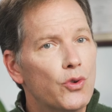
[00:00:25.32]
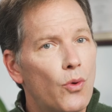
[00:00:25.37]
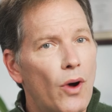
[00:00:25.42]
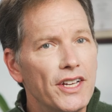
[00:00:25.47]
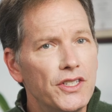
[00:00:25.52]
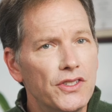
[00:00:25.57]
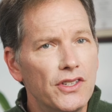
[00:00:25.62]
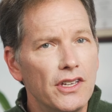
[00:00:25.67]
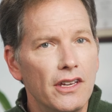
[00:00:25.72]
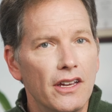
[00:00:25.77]

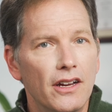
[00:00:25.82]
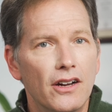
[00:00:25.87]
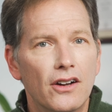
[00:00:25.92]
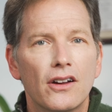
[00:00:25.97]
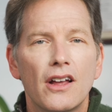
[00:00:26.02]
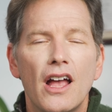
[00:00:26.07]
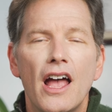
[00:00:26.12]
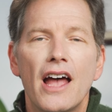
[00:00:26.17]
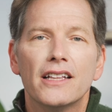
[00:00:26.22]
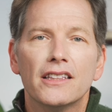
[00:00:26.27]
twice a
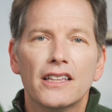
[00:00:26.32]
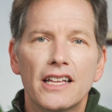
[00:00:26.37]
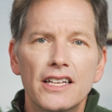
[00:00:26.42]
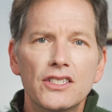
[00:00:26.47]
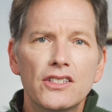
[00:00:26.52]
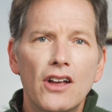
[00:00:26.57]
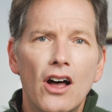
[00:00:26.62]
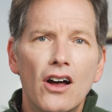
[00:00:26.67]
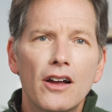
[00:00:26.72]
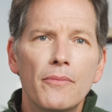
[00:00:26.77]
year,
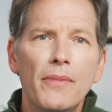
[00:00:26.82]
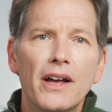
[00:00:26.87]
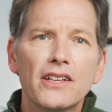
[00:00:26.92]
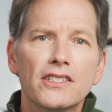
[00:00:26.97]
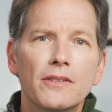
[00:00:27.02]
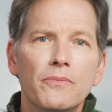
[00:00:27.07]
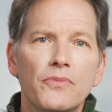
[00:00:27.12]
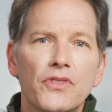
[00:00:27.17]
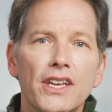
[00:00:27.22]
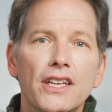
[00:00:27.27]
let's talk
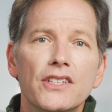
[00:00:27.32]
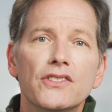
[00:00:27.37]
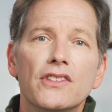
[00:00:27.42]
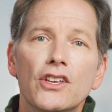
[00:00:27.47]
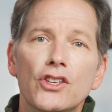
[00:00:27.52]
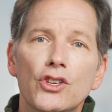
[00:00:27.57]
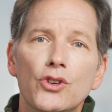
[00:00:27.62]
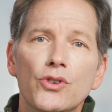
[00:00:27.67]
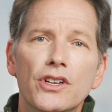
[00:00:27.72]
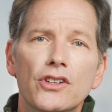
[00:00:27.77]
about some things
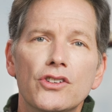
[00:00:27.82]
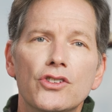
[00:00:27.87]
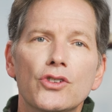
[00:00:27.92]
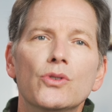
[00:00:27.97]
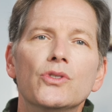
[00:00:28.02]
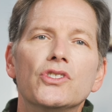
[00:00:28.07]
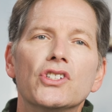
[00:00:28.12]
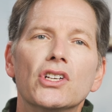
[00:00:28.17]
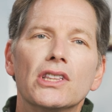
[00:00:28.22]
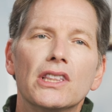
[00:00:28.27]
that you can
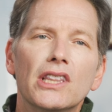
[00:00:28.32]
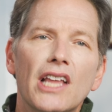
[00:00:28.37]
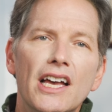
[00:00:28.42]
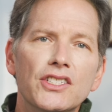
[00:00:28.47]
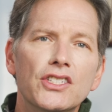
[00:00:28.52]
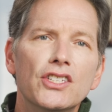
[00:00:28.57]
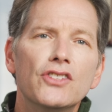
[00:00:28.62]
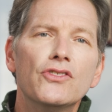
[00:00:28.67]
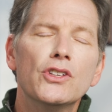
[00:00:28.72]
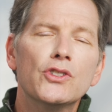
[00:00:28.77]
do to
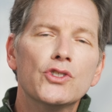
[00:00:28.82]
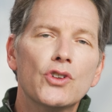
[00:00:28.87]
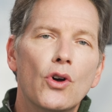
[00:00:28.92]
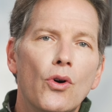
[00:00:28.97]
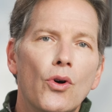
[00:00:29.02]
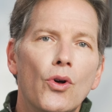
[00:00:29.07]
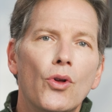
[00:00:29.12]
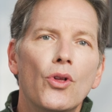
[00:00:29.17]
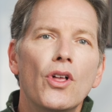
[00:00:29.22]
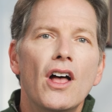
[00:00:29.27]
lessen the
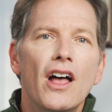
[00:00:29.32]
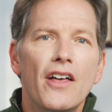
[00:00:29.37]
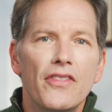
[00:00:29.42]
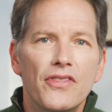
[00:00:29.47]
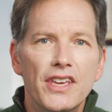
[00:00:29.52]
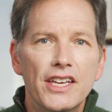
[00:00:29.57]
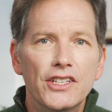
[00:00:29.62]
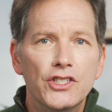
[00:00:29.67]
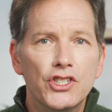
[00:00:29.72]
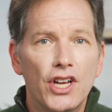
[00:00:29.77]
toll
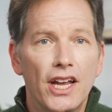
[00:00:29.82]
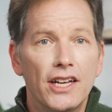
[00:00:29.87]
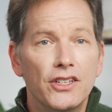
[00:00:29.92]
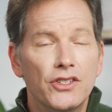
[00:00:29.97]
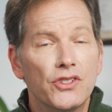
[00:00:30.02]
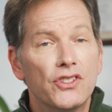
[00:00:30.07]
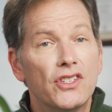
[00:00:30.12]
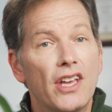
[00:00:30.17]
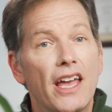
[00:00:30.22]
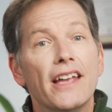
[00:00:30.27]
these
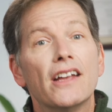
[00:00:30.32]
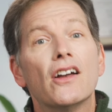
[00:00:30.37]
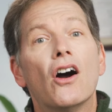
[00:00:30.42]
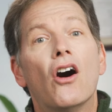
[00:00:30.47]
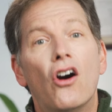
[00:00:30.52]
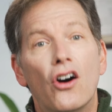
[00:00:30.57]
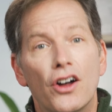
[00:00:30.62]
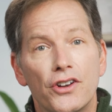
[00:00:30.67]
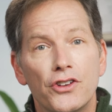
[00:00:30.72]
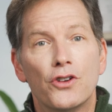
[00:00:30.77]
changes take
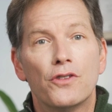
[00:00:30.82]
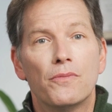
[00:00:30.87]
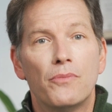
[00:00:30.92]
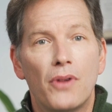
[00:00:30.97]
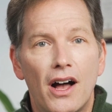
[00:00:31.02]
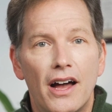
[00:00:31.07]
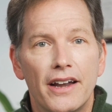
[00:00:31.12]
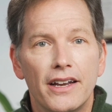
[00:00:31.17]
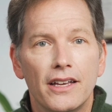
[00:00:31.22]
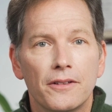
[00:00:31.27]
on your
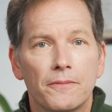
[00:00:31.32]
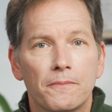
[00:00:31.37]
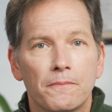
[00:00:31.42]
body.